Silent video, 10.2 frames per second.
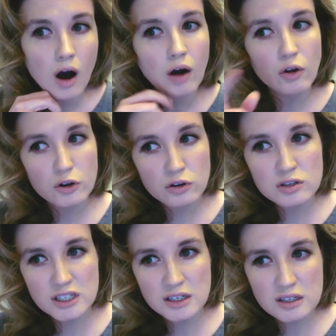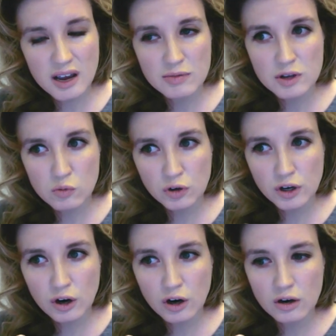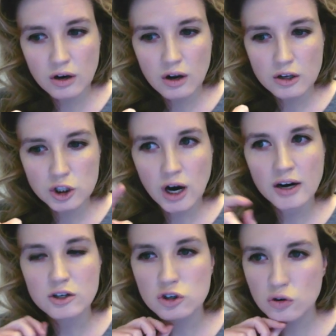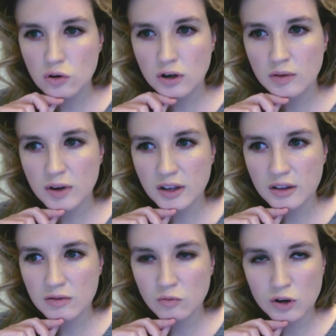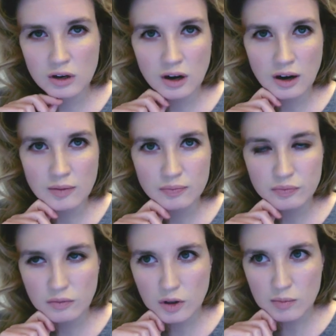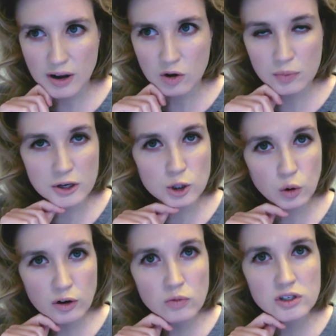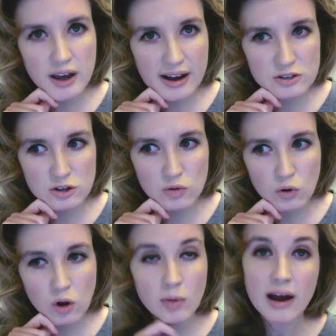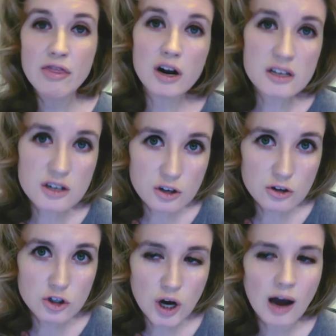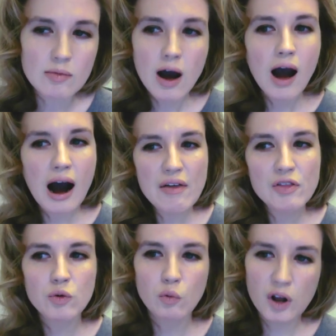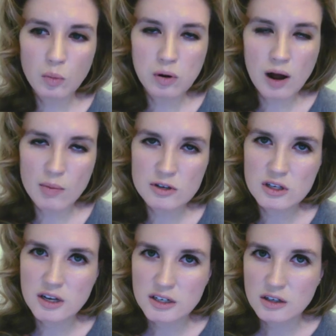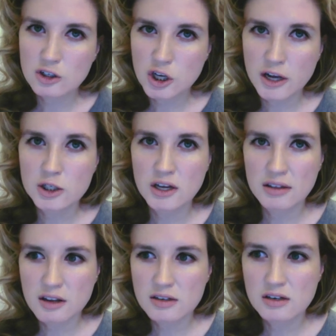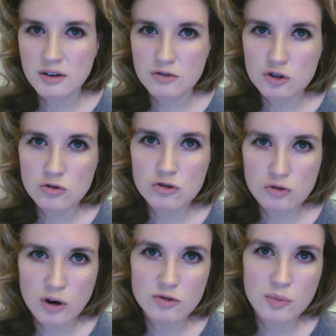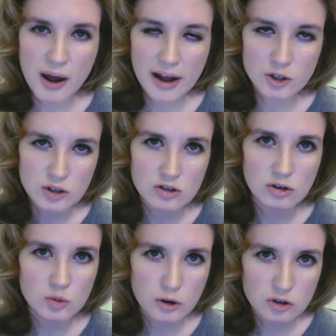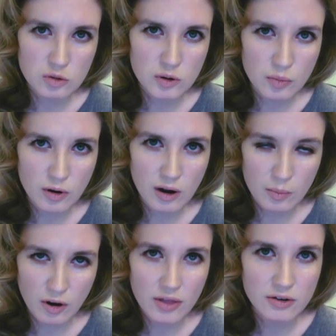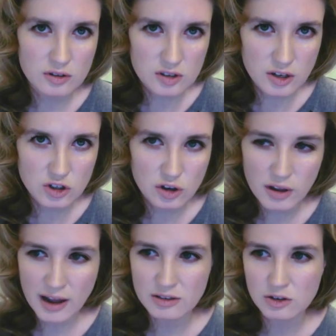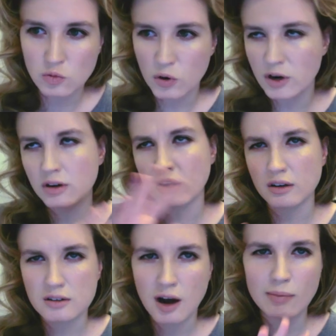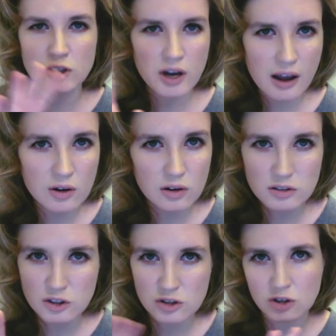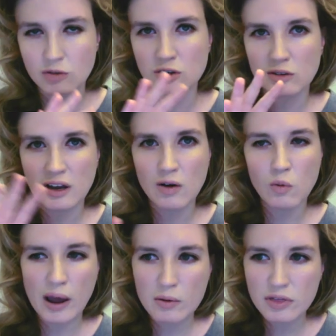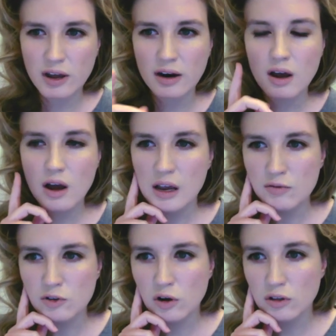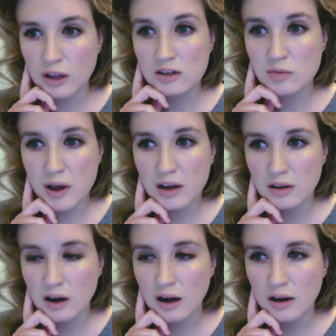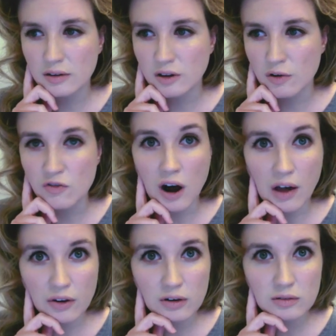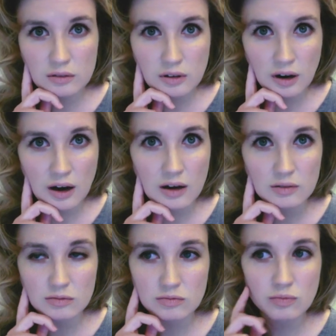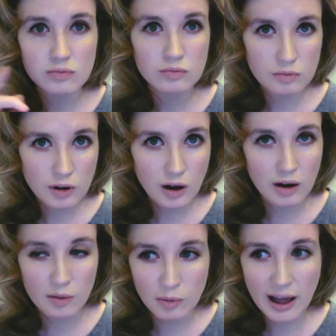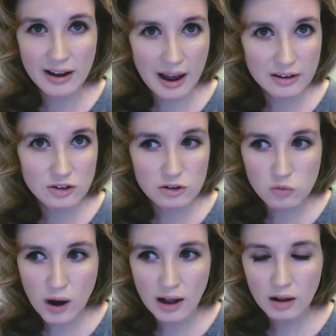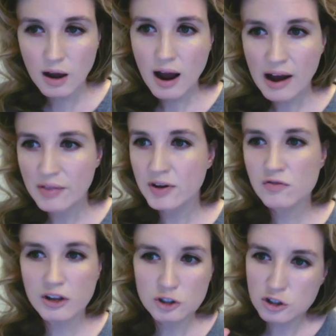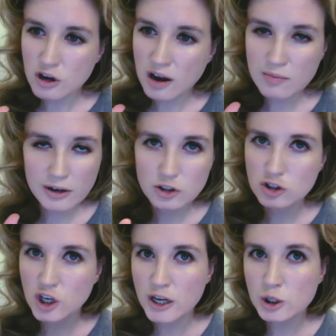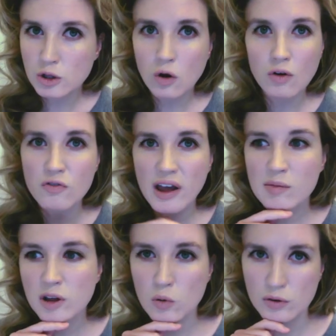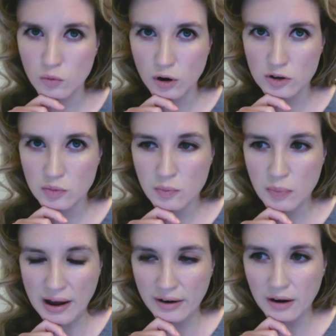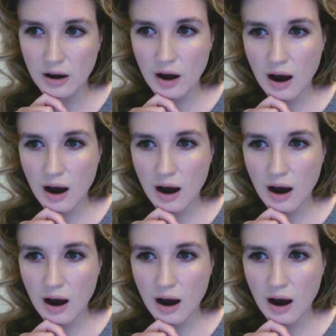Although you can see the same thing really hurt Johnny Storm when Michael B. Jordan was cast in the role, but I thought he did a good job. I thought the real problem was that they didn't change the ethnicity of Sue Storm to match, since they're supposed to be brother and sister. They had this weird like adoption angle just to get away with it, even though they did make their father a black actor as well. I think if they'd just gone by just changing the whole family, it would have worked better.